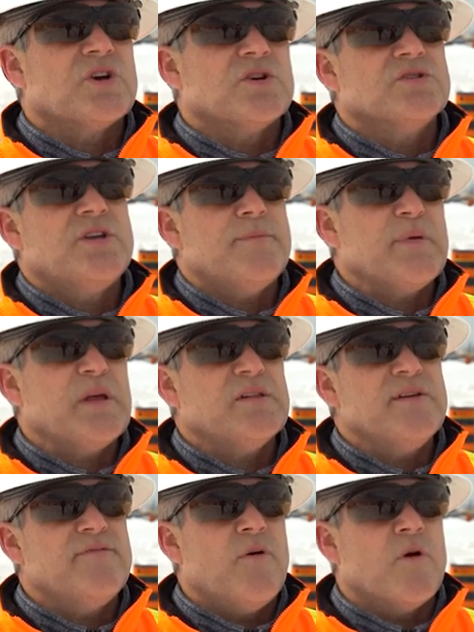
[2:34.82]
are
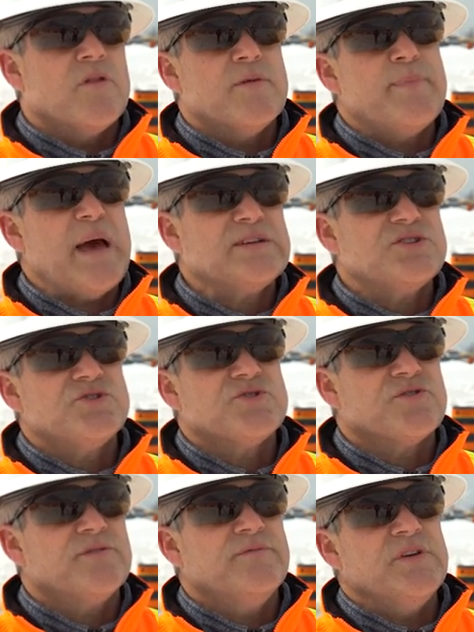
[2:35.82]
typically for the
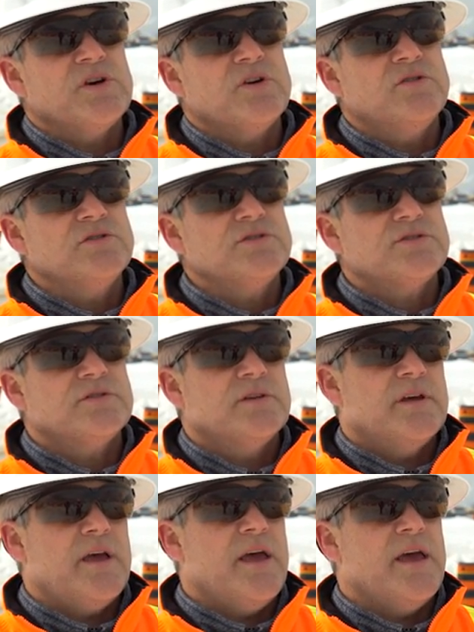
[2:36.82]
passenger vehicles
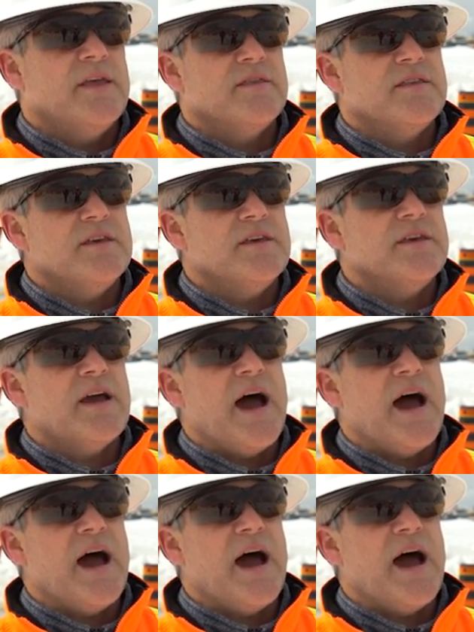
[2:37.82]
and the